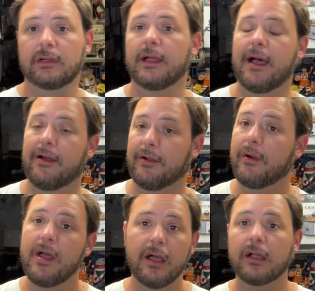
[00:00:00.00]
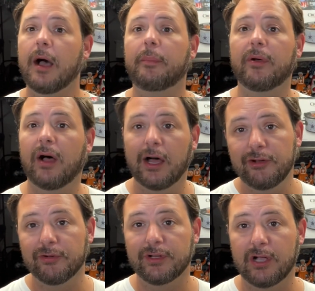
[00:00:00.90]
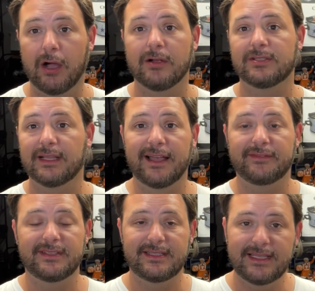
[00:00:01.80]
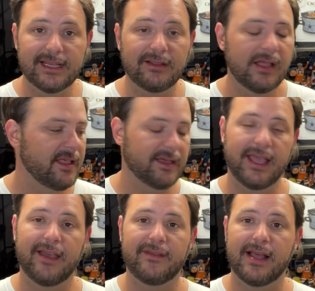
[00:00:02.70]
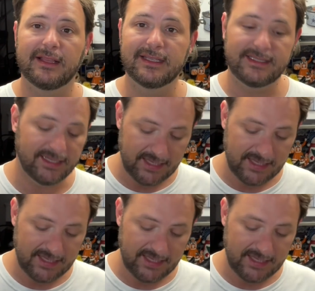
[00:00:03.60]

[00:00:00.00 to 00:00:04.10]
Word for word: I don't know, a couple hundred cars left still that I have not listed.